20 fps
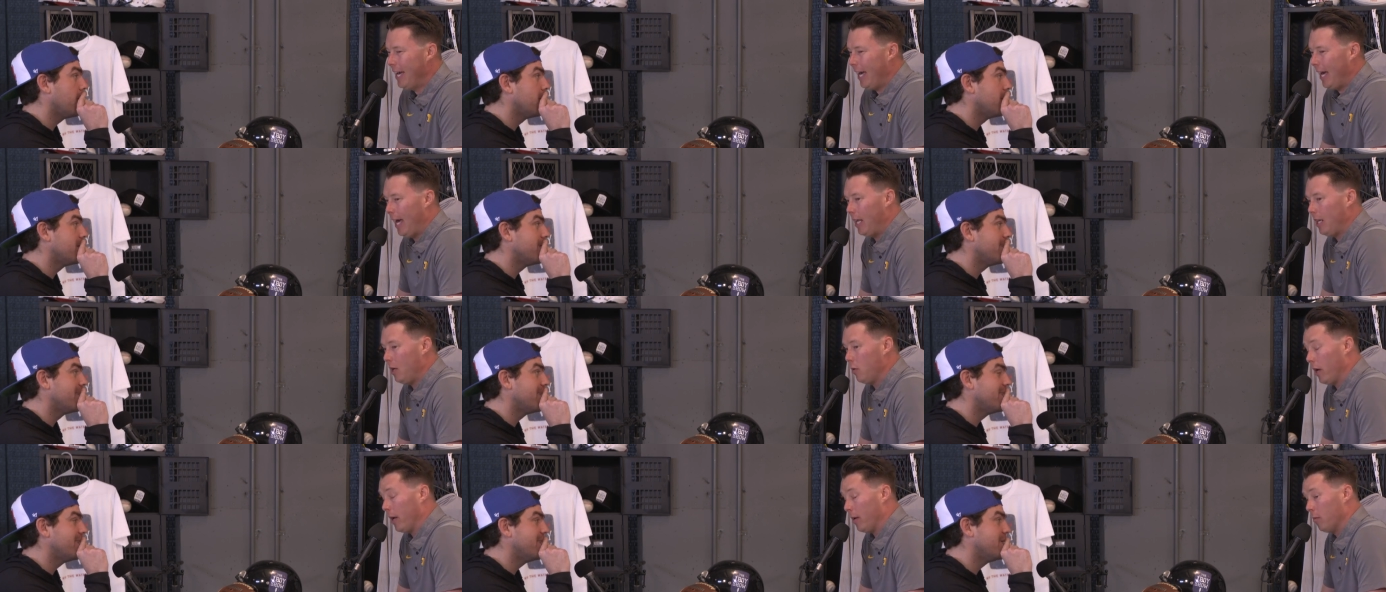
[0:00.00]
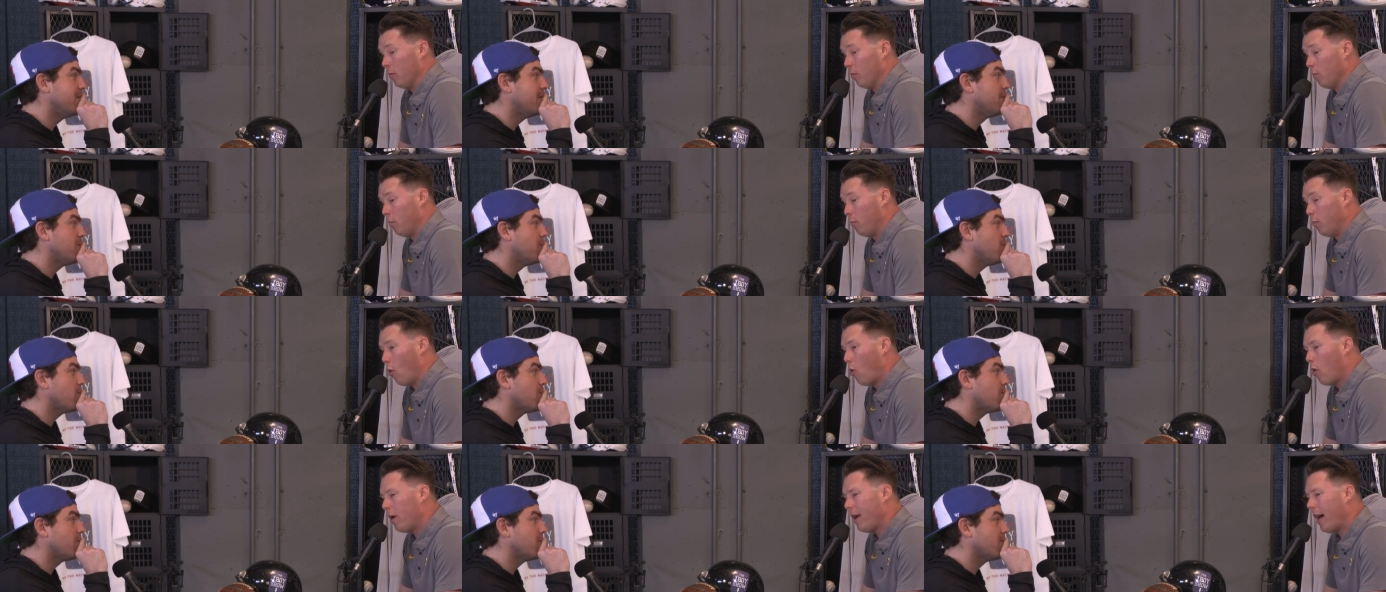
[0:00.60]
Speaker 1: anyway,
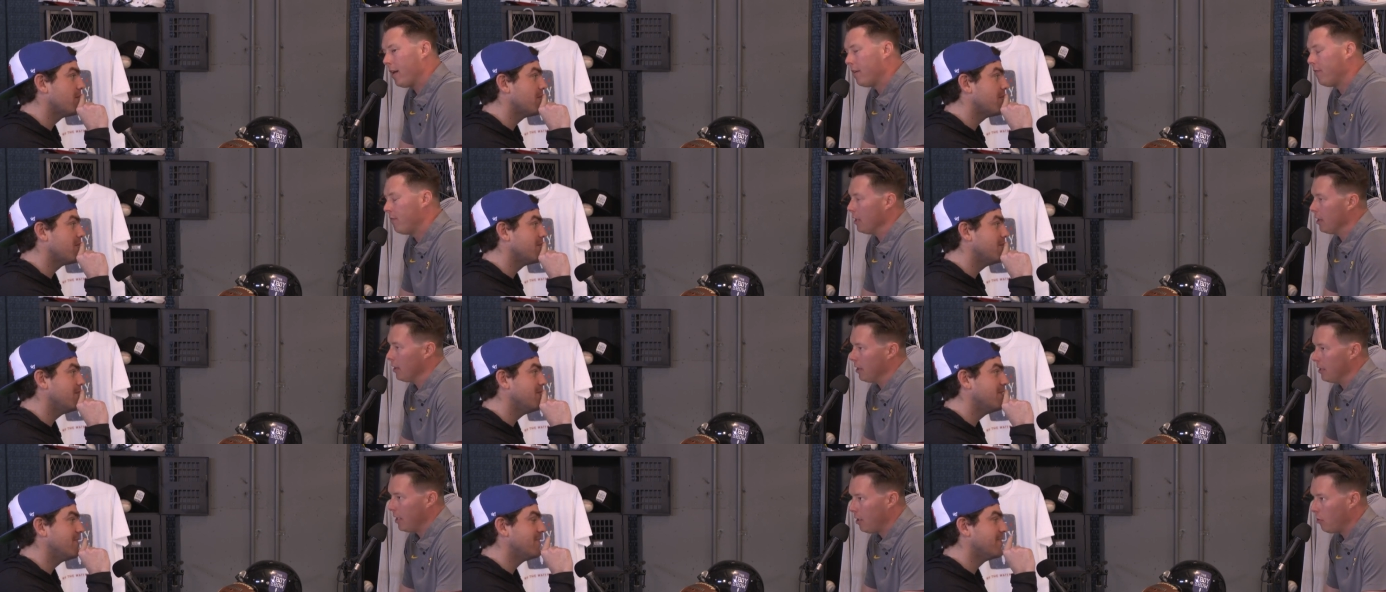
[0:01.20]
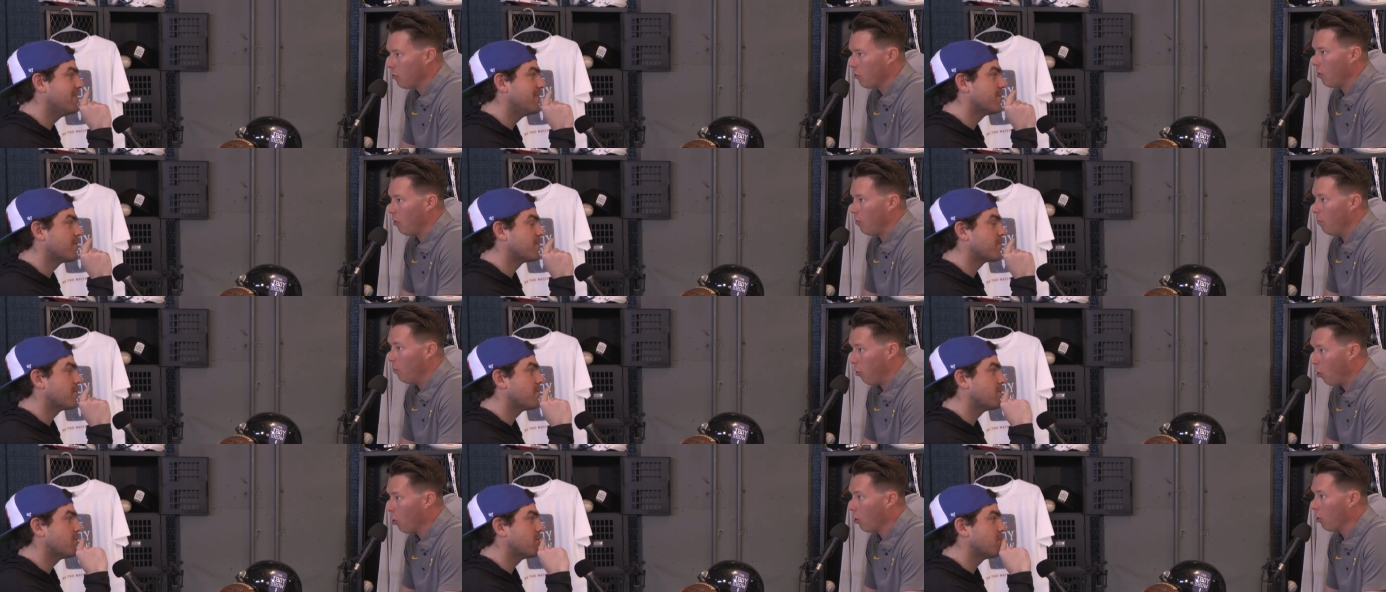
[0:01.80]
born out of a literal
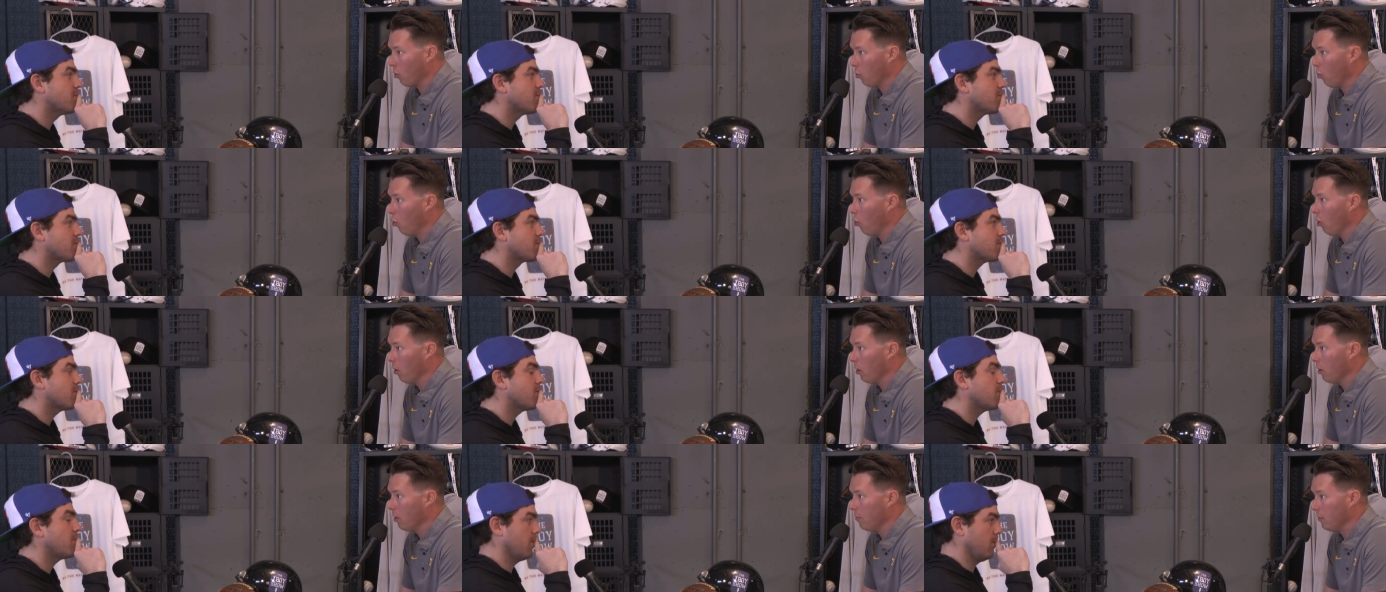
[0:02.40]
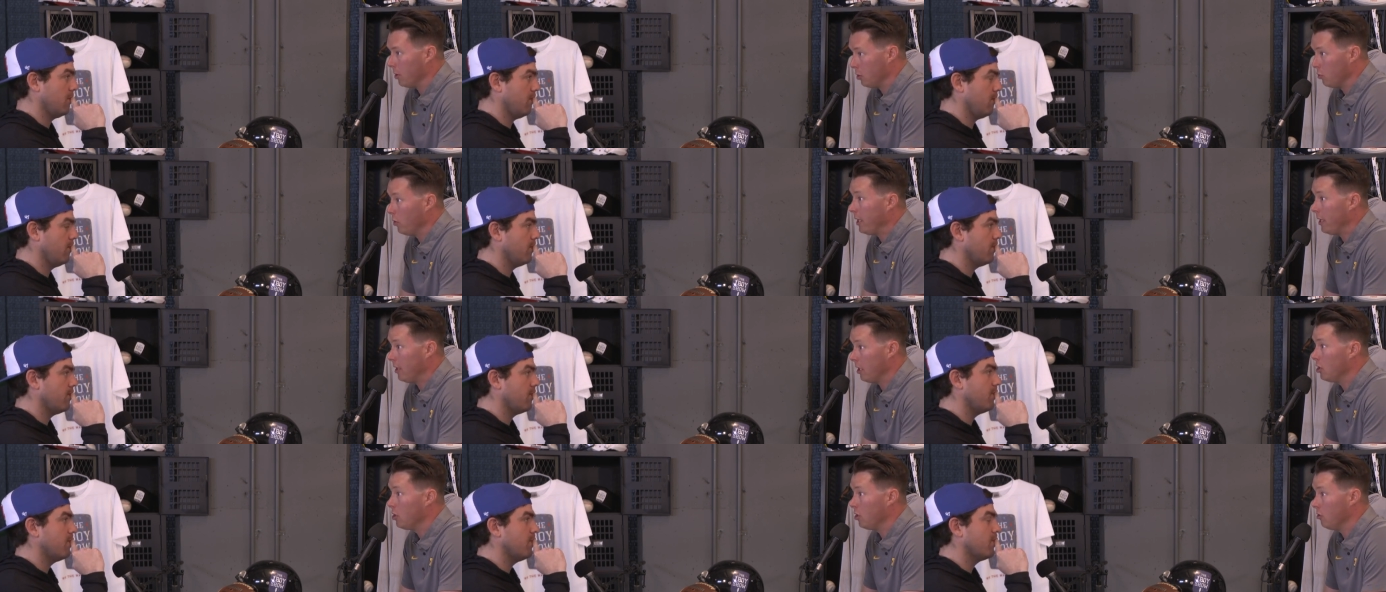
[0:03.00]
border war mm-hmm.
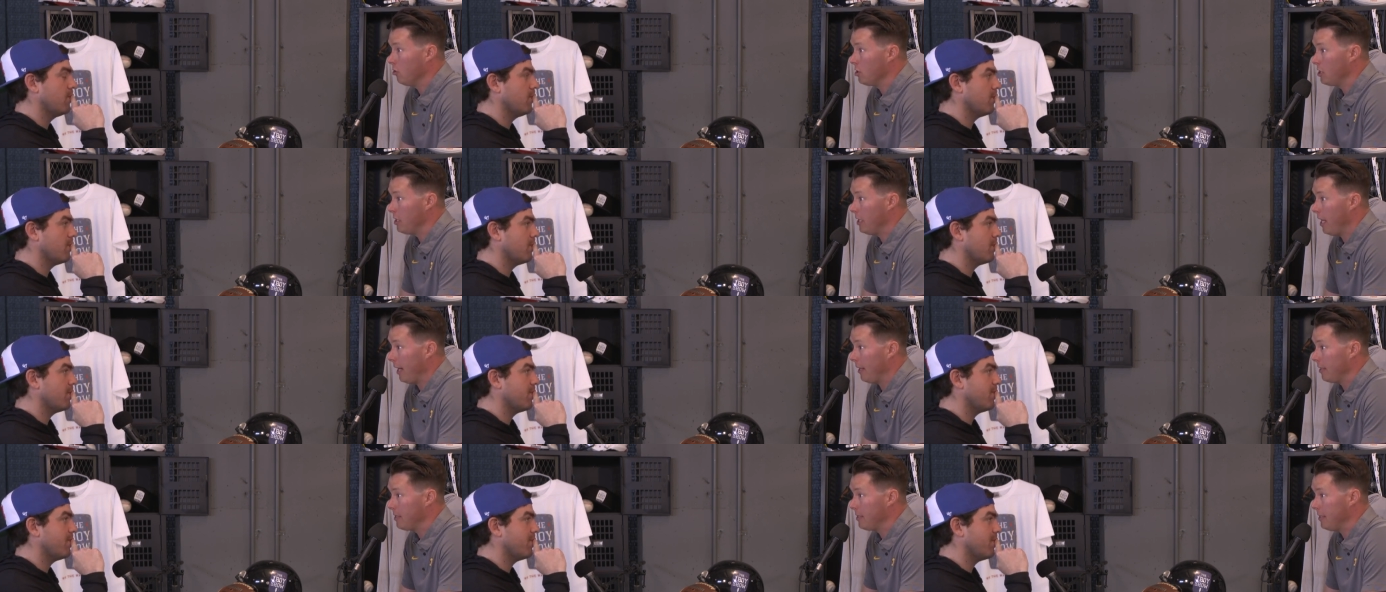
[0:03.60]
between the two states